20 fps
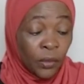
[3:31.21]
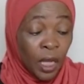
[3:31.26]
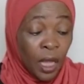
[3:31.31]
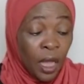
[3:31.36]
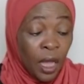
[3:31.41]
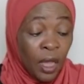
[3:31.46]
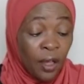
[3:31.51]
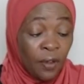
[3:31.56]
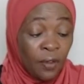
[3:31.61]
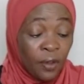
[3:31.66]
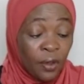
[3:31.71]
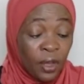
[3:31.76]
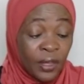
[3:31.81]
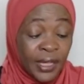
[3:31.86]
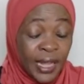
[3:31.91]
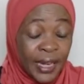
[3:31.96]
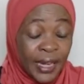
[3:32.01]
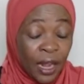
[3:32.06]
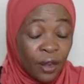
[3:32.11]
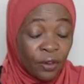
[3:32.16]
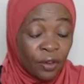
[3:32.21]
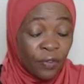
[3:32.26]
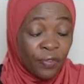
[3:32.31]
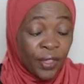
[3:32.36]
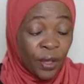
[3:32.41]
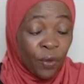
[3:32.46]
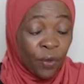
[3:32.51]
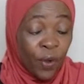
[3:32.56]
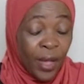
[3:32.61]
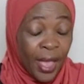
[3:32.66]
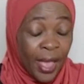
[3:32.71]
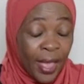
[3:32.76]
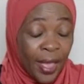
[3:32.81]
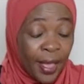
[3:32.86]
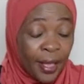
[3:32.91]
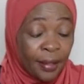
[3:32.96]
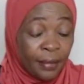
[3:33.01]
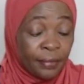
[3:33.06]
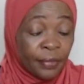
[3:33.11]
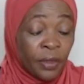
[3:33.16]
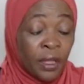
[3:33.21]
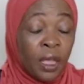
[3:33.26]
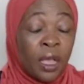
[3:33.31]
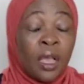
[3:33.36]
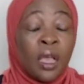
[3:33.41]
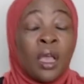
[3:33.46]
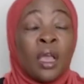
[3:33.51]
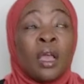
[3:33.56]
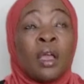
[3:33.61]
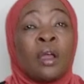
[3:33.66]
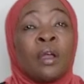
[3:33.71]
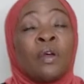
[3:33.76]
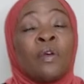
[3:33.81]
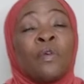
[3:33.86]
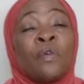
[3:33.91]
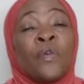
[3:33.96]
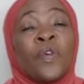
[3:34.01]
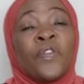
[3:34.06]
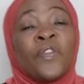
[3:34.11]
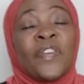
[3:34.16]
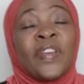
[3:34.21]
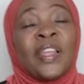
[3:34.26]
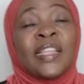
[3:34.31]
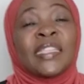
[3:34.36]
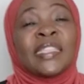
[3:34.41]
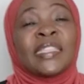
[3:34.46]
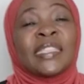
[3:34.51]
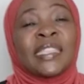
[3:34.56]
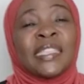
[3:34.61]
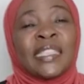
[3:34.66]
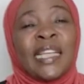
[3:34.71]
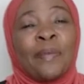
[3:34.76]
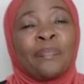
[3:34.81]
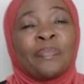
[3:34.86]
got that out of the way. We finished